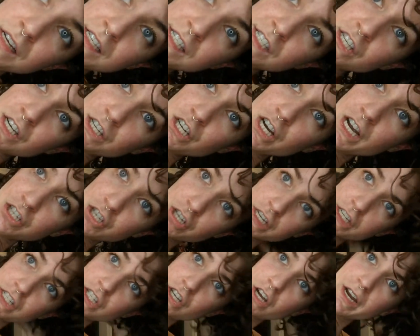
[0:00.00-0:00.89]

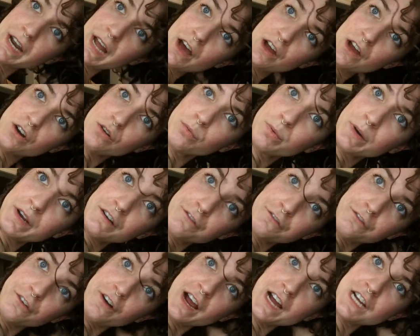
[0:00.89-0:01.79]
Suggestions on how to
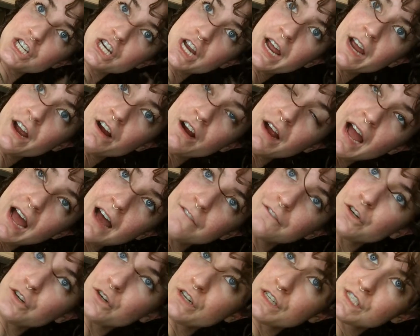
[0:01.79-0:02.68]
refresh hair
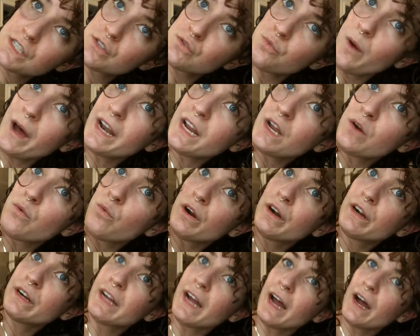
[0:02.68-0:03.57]
after a sweaty
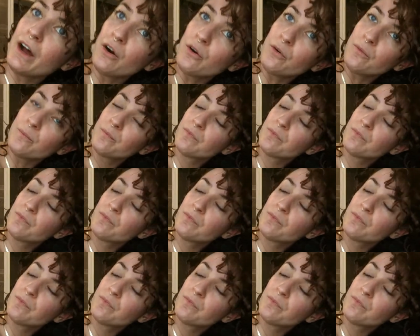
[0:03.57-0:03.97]
workout.